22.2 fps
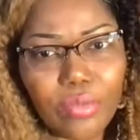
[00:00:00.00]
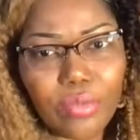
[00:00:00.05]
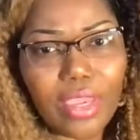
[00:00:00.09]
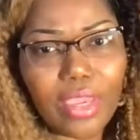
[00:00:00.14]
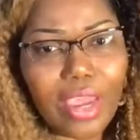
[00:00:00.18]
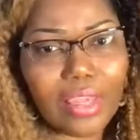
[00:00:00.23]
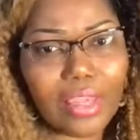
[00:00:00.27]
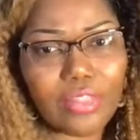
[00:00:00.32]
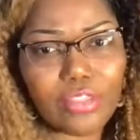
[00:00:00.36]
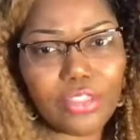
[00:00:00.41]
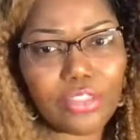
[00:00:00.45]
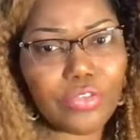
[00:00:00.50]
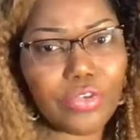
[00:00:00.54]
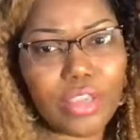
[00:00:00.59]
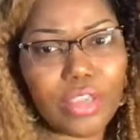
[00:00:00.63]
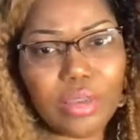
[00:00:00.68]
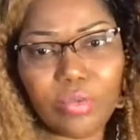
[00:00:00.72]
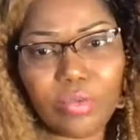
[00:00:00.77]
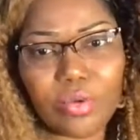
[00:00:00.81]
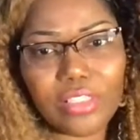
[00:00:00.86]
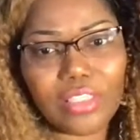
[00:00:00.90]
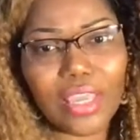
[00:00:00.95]
We had a
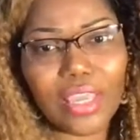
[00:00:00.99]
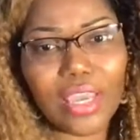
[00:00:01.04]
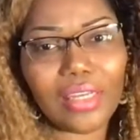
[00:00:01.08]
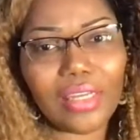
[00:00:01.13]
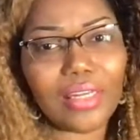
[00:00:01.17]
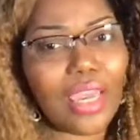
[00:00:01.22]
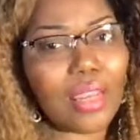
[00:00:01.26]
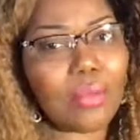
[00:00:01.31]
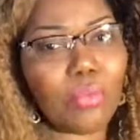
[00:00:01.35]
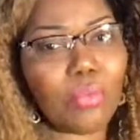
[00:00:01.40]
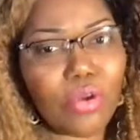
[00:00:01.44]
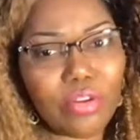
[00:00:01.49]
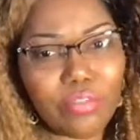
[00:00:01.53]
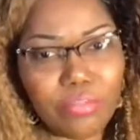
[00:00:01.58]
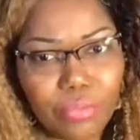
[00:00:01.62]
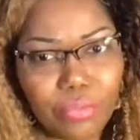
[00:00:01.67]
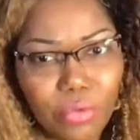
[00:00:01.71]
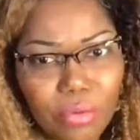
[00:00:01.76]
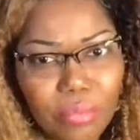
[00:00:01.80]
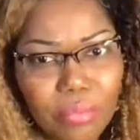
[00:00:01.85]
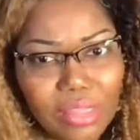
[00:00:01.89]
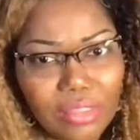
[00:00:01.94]
stream which had
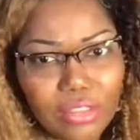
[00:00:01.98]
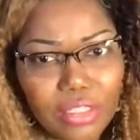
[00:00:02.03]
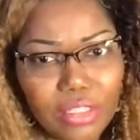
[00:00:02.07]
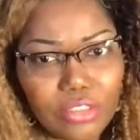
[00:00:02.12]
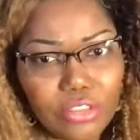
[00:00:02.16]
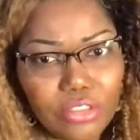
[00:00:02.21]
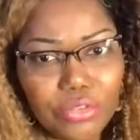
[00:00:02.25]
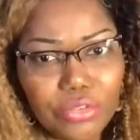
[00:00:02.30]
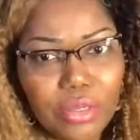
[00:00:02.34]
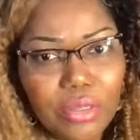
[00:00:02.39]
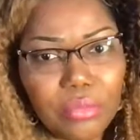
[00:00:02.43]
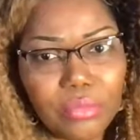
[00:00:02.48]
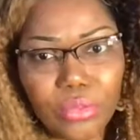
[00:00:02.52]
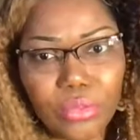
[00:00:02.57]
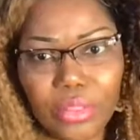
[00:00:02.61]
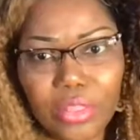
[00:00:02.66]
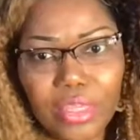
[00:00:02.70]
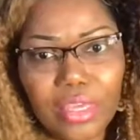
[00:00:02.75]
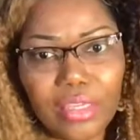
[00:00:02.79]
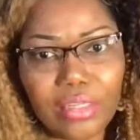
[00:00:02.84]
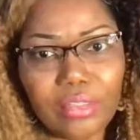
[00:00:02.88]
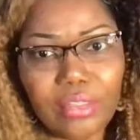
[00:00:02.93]
9.4 million streams
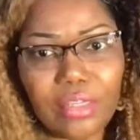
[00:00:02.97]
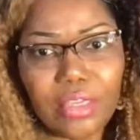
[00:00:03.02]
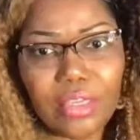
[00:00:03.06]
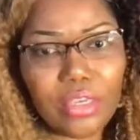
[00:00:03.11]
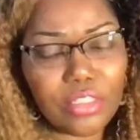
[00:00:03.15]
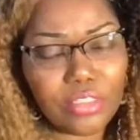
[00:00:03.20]
within